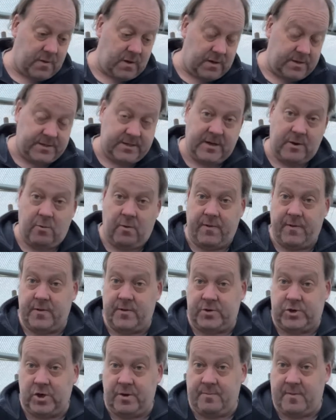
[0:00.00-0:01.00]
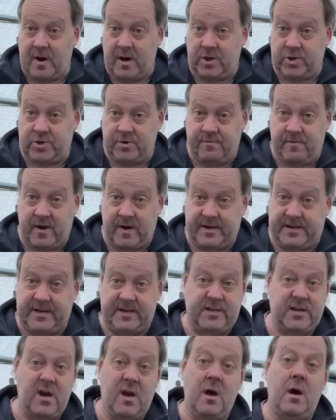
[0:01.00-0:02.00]
see what the germination rate
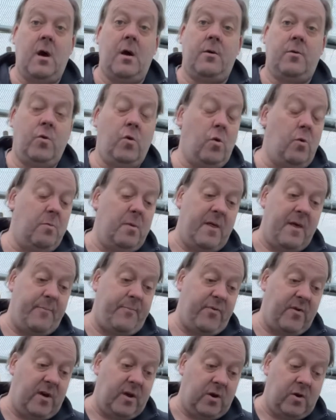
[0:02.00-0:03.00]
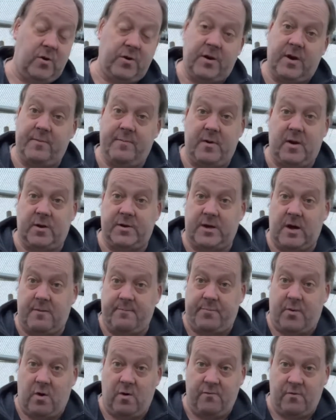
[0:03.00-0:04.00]
is. Normally they're pretty good. I mean, I don't
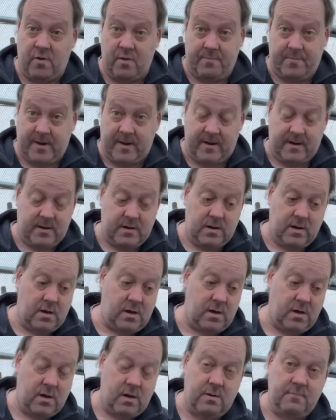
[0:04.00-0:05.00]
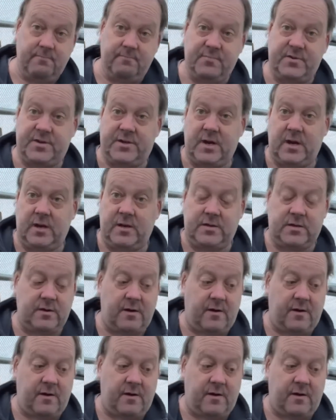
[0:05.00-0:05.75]
buy runner bean seeds.